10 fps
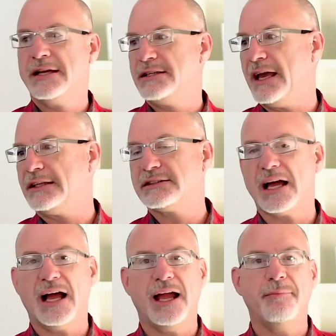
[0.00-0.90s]
Take
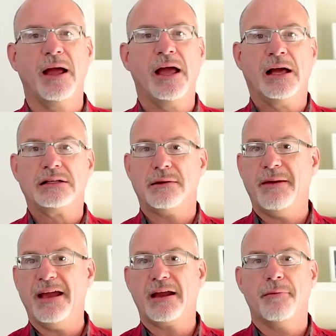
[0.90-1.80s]
time to
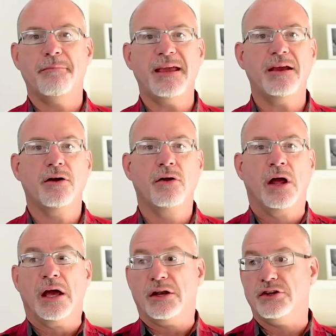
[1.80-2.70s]
make a meal.
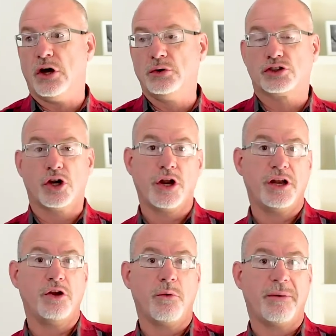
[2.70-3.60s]
Don't turn it
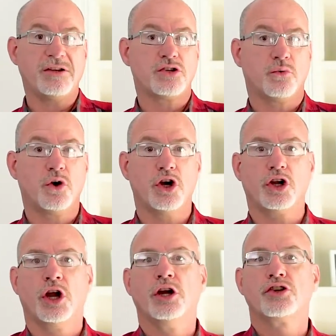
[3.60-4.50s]
into a bunch of
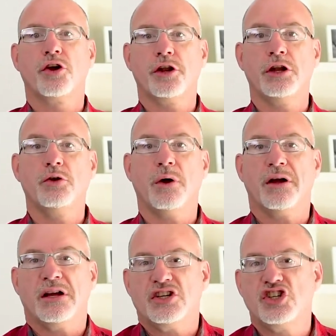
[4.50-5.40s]
work. Turn it into
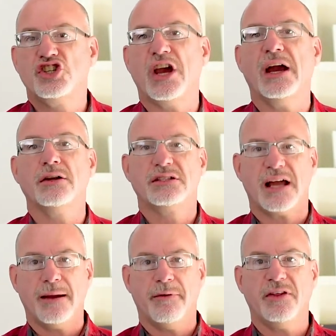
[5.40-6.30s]
a shared time in